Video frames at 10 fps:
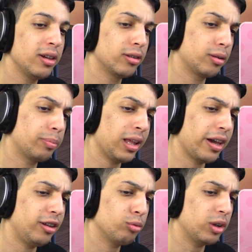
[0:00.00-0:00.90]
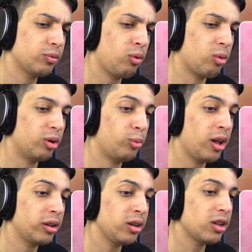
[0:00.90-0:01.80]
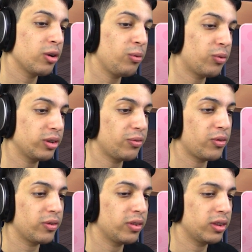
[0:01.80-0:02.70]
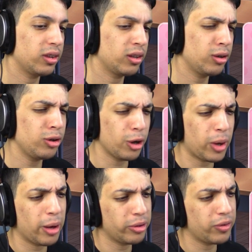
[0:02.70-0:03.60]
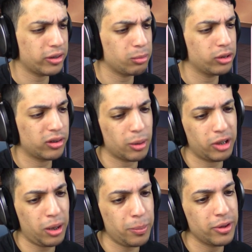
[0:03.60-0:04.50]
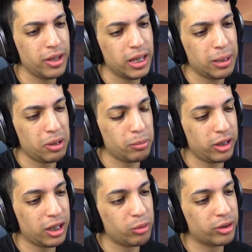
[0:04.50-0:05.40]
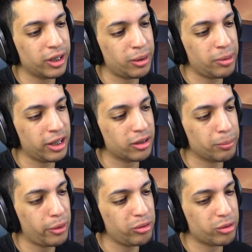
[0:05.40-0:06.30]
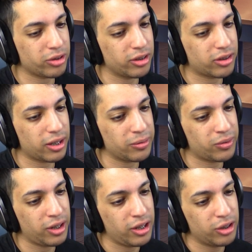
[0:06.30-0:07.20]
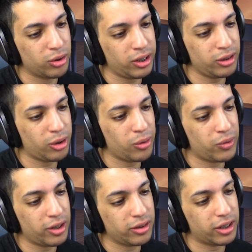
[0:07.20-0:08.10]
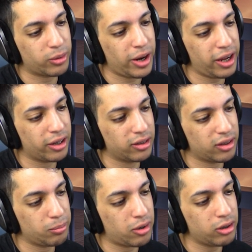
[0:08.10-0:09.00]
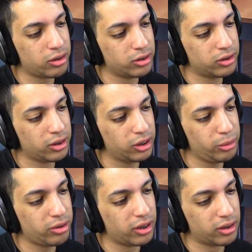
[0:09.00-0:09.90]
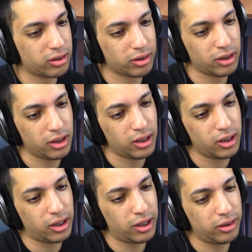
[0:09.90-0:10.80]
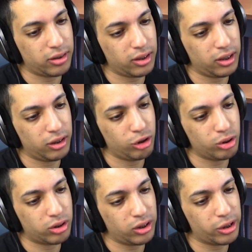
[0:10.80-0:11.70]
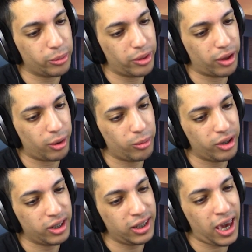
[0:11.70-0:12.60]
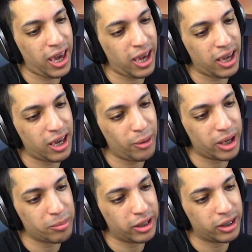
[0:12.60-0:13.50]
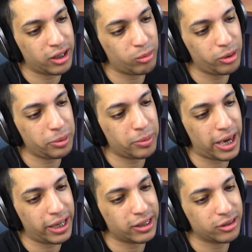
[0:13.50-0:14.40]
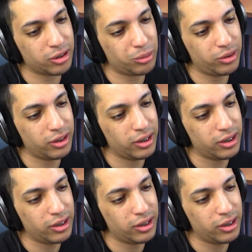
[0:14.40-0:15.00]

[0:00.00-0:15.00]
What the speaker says: Supplies? What for? Well, you know, you know how the festival is coming up. Me and Monika were gonna make some posters and stuff. So I need to go find the crayons and markers and glue sticks. I see. Sure, I'll go with you. Yay! Okay, Monika, we'll be back soon.